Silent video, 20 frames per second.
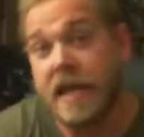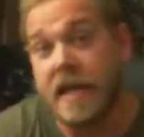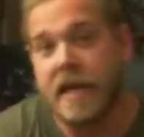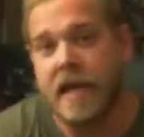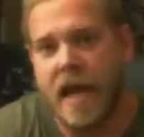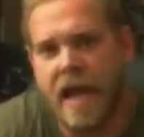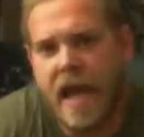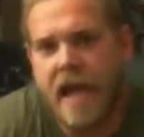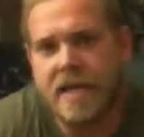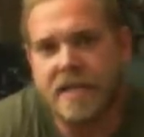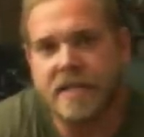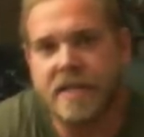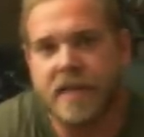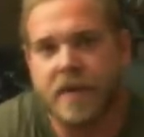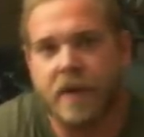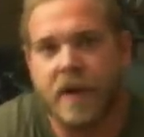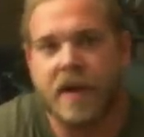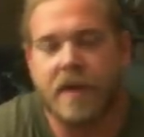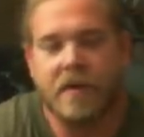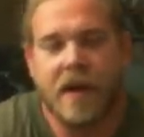I had a
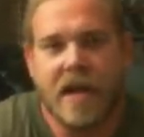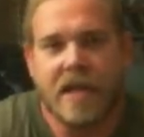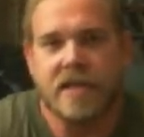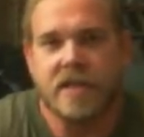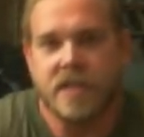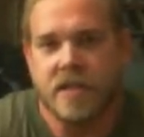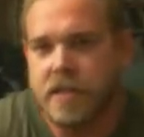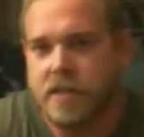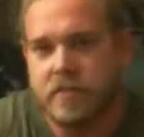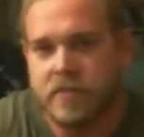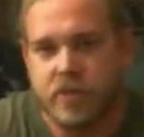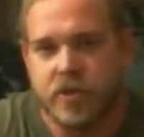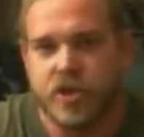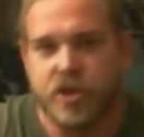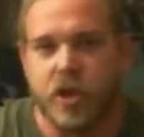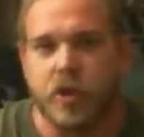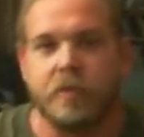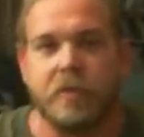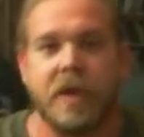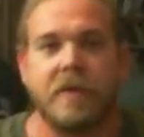cigarette, alright? Just
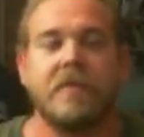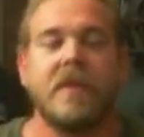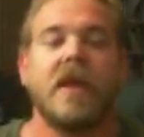shoot me.